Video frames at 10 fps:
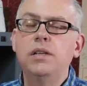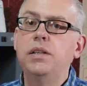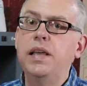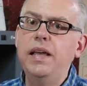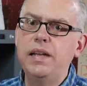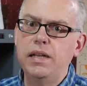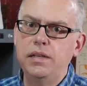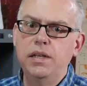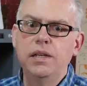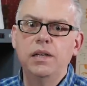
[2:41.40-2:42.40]
To that
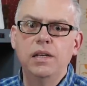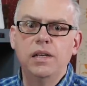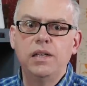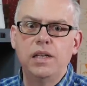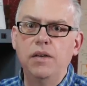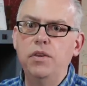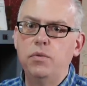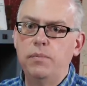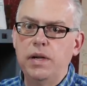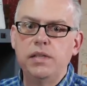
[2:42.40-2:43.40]
end,
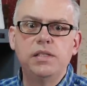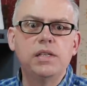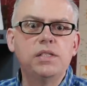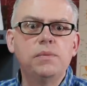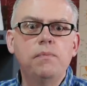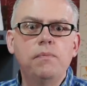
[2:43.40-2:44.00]
Kevin reminds us,